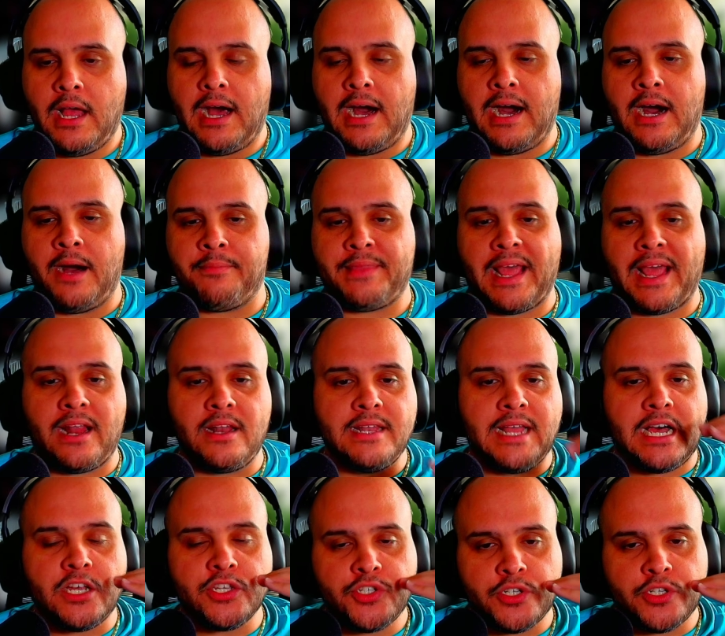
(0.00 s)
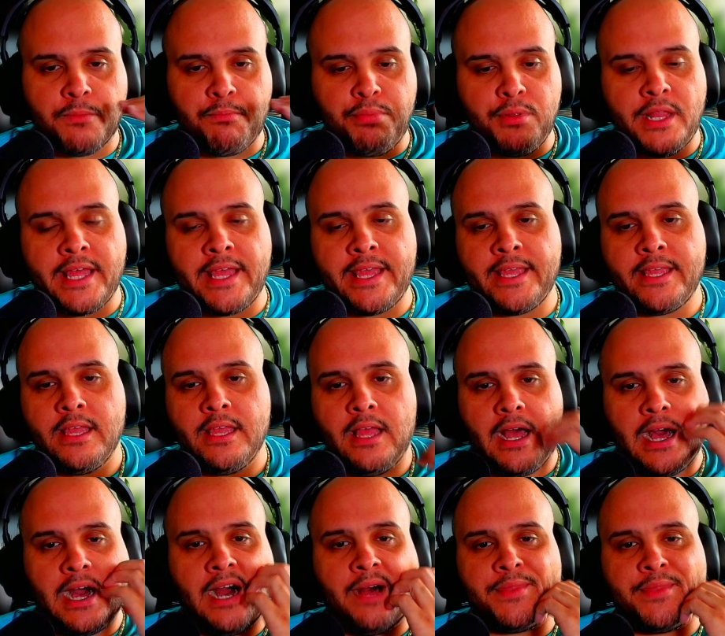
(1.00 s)
That allows you to play
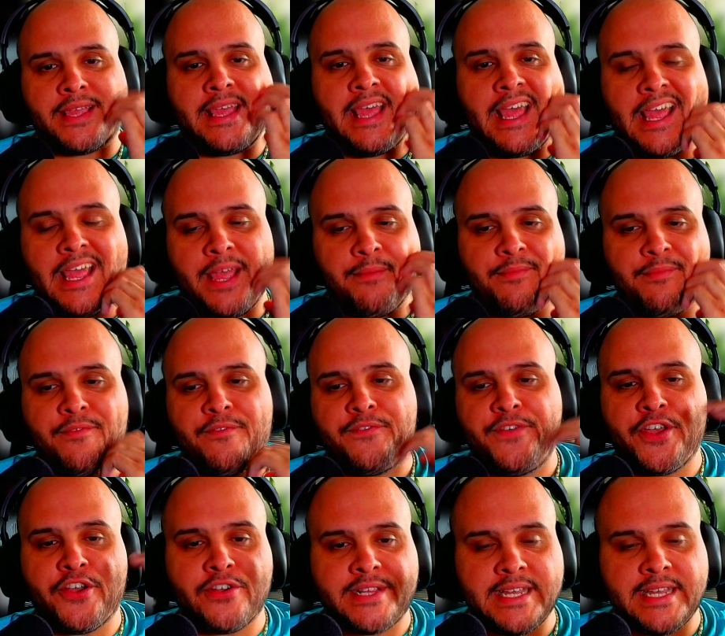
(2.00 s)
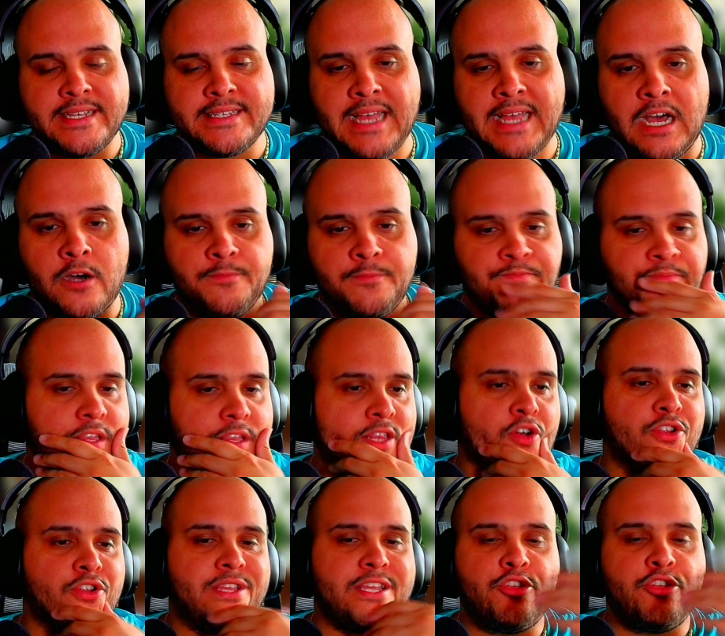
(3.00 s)
the game, figure things out.
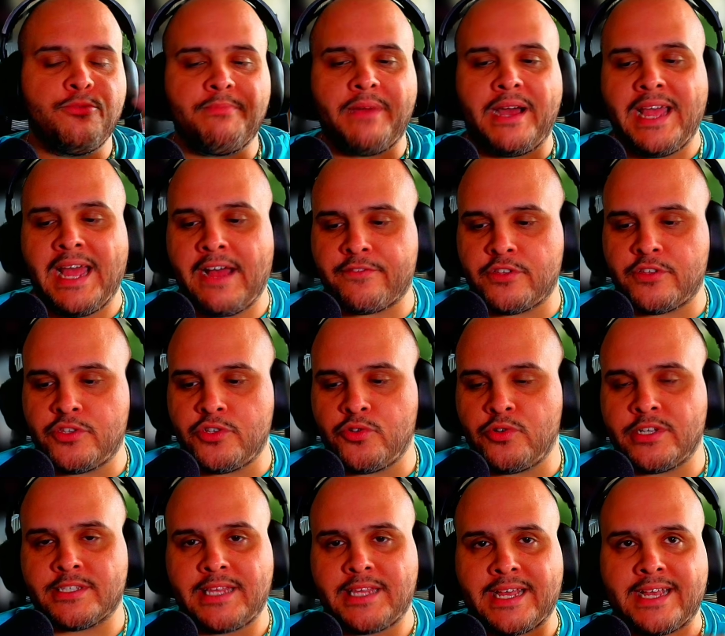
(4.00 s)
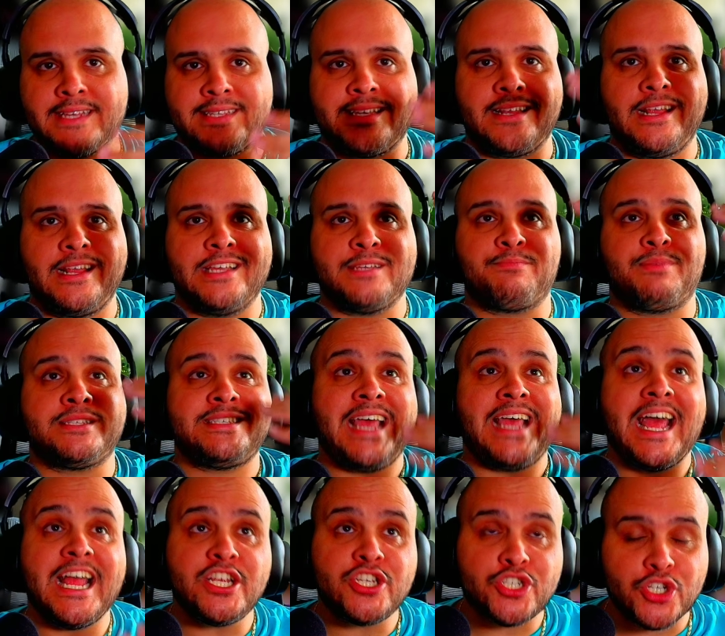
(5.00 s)
The only thing you might have to do is, like I said, is
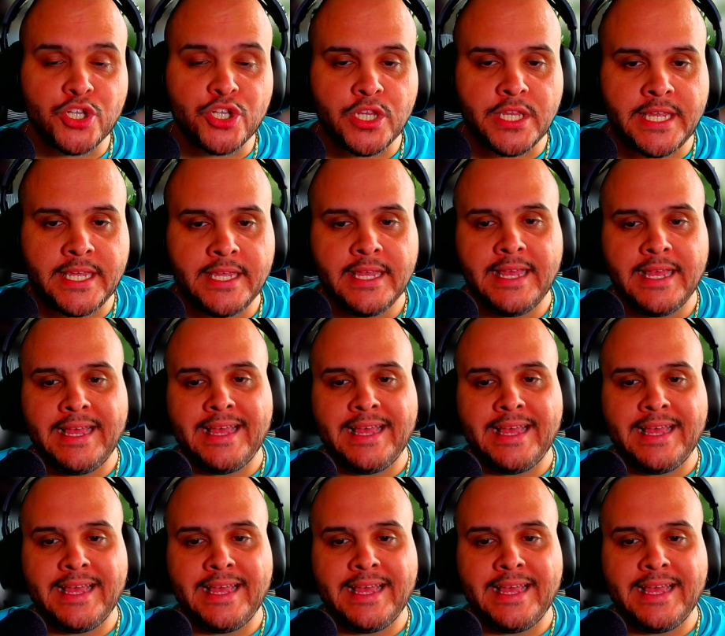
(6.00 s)
potentially